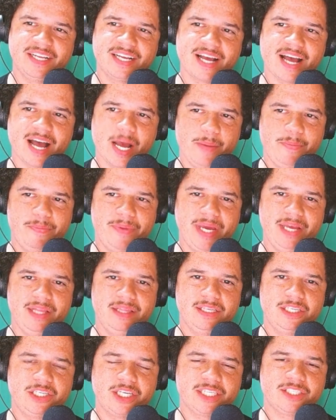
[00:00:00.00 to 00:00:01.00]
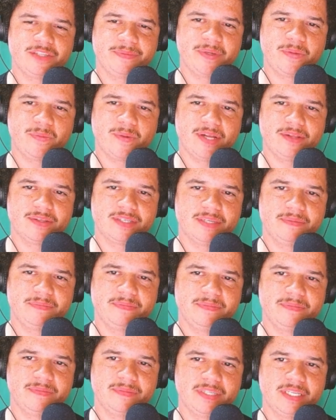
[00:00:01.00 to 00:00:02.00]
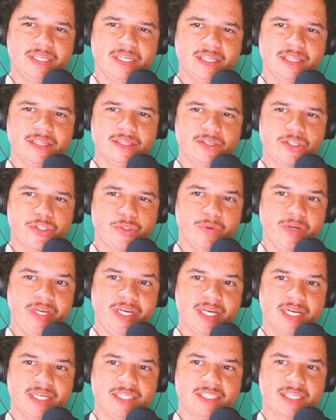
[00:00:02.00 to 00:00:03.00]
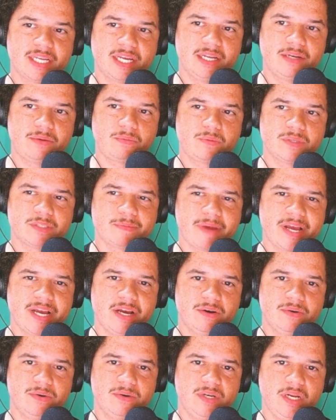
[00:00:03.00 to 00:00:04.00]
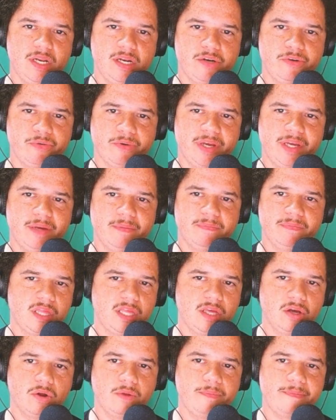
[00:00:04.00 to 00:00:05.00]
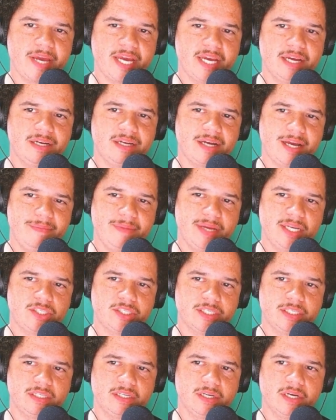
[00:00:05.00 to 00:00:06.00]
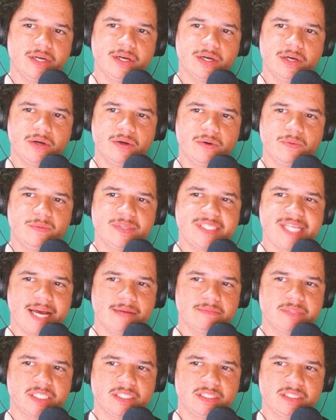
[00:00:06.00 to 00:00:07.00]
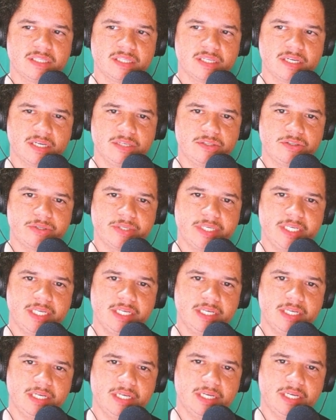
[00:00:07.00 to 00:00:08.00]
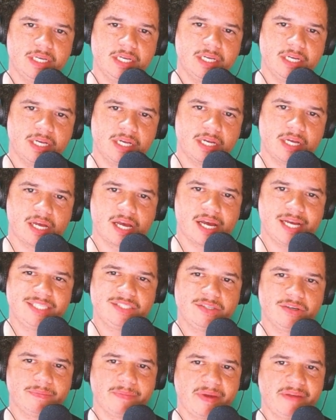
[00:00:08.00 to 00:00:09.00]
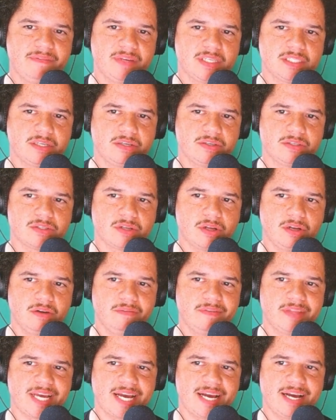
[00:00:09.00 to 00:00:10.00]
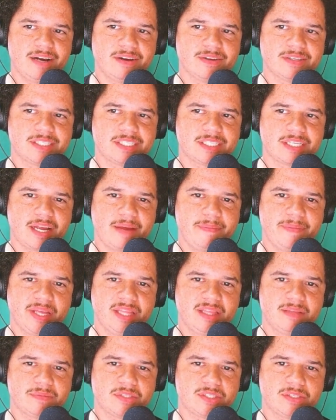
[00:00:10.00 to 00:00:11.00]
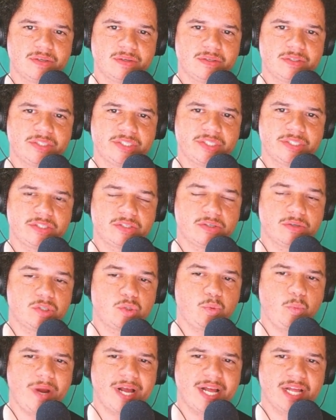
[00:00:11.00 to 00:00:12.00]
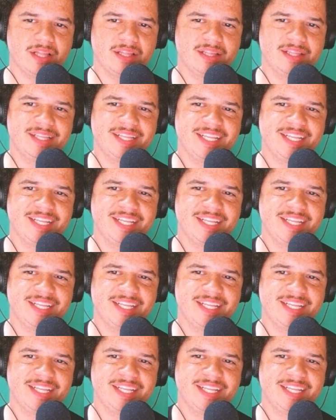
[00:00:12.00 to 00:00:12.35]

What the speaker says: I bade the gentleman welcome. The shriek, I said, was my own in a dream. The old man, I mentioned, was absent in the country. I took my visitors all over the house. I bade them search well.